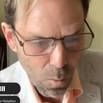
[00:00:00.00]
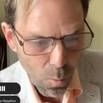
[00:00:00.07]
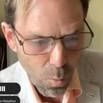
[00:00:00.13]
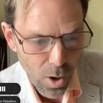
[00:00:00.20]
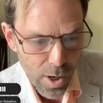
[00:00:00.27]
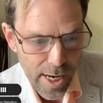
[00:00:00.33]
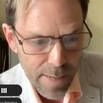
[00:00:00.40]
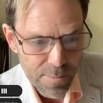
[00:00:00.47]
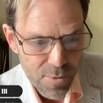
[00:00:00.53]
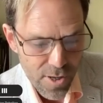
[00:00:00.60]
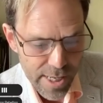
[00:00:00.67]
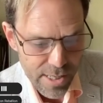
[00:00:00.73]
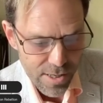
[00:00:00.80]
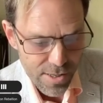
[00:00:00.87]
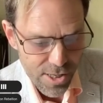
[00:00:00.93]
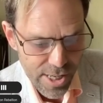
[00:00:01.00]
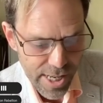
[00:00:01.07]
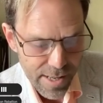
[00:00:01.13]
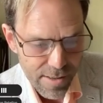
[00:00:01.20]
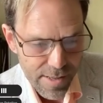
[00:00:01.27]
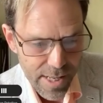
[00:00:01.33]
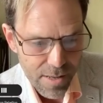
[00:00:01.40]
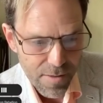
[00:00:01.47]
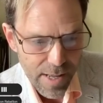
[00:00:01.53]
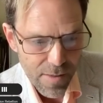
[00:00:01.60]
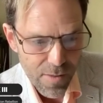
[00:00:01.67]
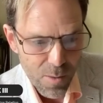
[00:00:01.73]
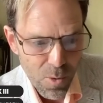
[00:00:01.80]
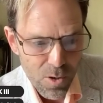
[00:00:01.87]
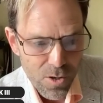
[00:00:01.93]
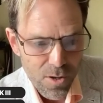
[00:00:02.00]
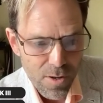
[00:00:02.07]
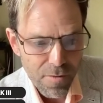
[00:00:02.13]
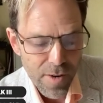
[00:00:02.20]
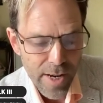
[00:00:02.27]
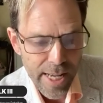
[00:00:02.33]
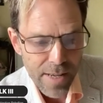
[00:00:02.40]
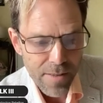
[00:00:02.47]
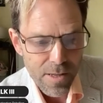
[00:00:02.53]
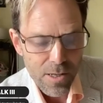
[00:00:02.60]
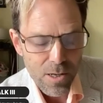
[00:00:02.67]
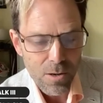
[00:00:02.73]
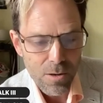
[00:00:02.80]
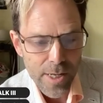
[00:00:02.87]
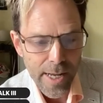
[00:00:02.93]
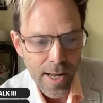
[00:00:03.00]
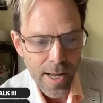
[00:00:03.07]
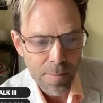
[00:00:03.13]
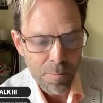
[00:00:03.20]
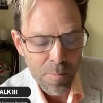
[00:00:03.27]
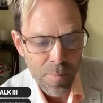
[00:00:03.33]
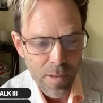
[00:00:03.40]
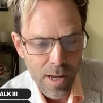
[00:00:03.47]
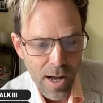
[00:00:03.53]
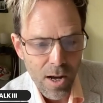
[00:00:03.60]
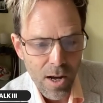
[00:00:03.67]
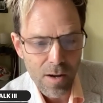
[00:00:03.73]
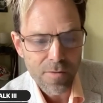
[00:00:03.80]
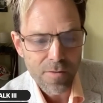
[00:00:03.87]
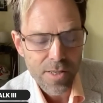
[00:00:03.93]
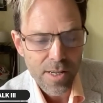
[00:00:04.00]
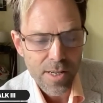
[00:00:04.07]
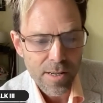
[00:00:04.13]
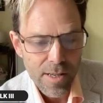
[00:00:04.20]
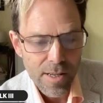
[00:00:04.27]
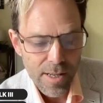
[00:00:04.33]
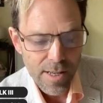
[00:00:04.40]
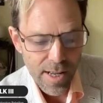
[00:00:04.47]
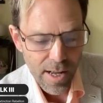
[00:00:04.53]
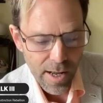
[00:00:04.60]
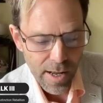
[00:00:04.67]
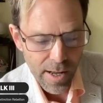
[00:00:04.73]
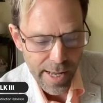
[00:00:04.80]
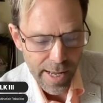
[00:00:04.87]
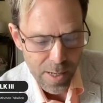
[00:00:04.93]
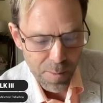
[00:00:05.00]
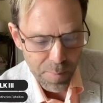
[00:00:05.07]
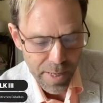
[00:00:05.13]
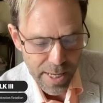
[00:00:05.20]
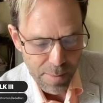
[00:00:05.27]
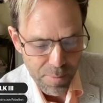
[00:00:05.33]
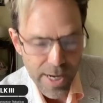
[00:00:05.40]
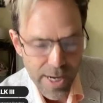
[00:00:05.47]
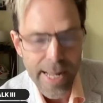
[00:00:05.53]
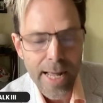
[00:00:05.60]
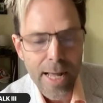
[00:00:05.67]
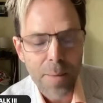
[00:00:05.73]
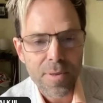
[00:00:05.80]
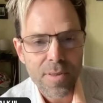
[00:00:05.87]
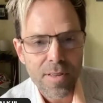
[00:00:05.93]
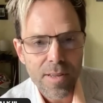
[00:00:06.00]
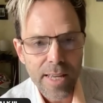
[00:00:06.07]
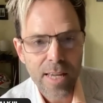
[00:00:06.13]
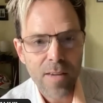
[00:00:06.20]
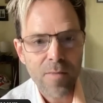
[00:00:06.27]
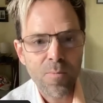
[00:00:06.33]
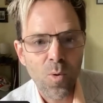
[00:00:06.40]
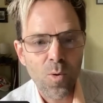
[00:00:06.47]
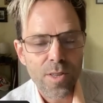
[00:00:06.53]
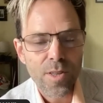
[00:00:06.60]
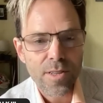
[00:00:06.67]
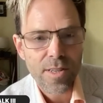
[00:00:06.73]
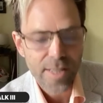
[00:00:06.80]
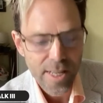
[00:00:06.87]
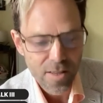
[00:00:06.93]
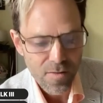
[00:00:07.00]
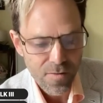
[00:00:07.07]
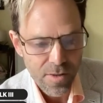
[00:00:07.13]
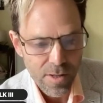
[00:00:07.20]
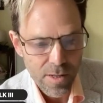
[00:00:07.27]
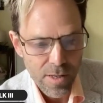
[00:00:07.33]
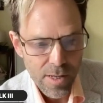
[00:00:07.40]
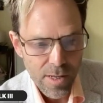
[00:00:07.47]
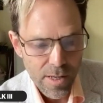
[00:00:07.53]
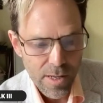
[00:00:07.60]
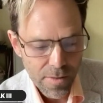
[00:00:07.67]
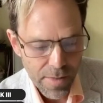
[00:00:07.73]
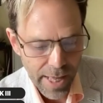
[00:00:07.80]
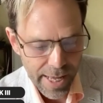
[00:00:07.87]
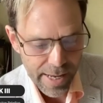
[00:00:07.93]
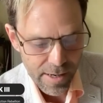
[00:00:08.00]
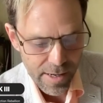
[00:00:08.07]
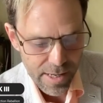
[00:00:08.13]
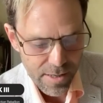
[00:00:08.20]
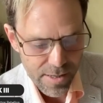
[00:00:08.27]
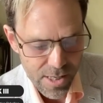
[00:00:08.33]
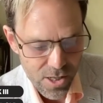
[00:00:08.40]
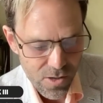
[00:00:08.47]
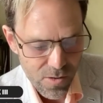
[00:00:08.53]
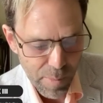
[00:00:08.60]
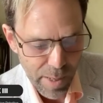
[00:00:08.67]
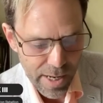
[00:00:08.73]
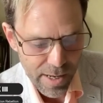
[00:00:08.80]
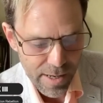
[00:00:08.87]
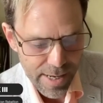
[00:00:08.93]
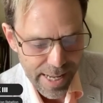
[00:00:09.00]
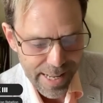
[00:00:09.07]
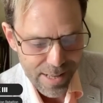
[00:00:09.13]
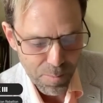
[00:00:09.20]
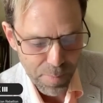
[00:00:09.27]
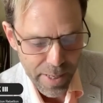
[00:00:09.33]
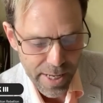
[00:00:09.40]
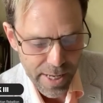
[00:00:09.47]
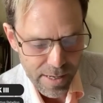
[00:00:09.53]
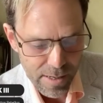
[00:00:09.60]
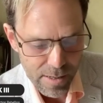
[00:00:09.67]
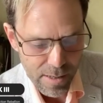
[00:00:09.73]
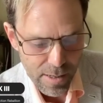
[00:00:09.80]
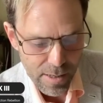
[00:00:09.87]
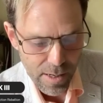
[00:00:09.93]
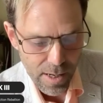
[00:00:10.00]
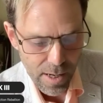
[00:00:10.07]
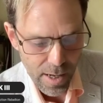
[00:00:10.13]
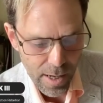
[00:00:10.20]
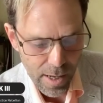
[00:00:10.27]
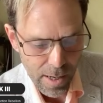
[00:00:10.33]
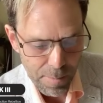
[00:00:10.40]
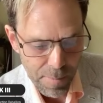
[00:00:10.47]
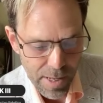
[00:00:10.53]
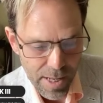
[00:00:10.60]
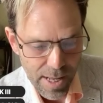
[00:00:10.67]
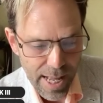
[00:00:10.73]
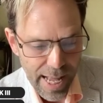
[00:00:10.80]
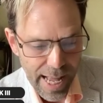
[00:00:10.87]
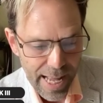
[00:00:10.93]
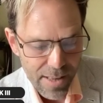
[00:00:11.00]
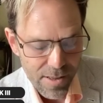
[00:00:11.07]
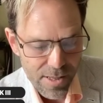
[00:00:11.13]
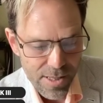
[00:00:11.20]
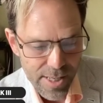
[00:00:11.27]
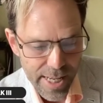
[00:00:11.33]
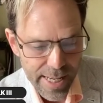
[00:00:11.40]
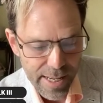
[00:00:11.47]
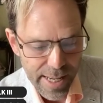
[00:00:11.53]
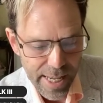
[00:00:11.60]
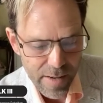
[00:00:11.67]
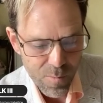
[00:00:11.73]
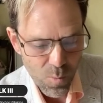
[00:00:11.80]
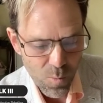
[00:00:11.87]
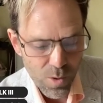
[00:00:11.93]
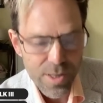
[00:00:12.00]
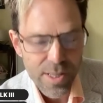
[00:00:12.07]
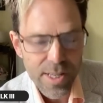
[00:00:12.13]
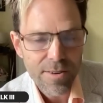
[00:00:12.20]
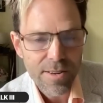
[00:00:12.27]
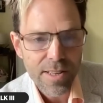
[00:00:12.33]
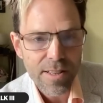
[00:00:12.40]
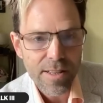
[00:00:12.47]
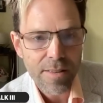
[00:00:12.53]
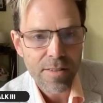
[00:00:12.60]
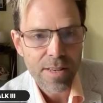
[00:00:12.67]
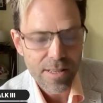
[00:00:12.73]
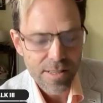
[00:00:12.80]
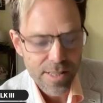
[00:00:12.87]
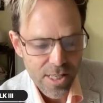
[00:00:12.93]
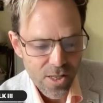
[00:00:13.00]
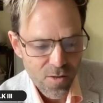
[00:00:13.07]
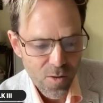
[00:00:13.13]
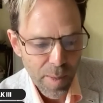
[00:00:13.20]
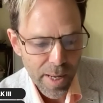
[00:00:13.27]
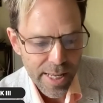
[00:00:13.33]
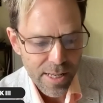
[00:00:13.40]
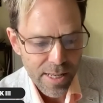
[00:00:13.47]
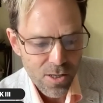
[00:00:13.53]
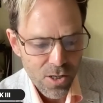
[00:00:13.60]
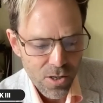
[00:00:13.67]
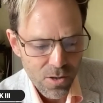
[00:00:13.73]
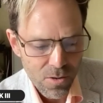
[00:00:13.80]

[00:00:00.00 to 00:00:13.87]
what I'm trying to suggest is that the moderate flank that could come after and be perhaps even more successful than Extinction Rebellion has been, has to take even more seriously than Extinction Rebellion